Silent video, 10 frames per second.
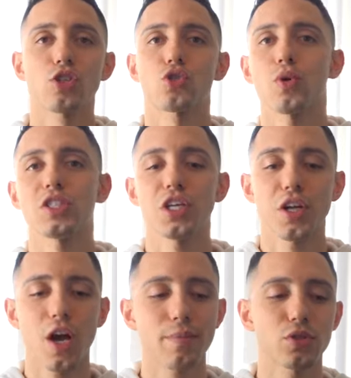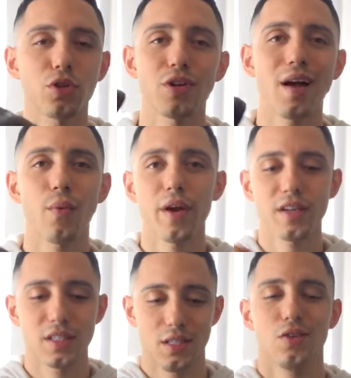Switch it up so you're not
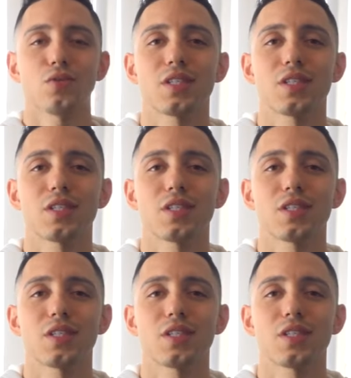wearing this, you know,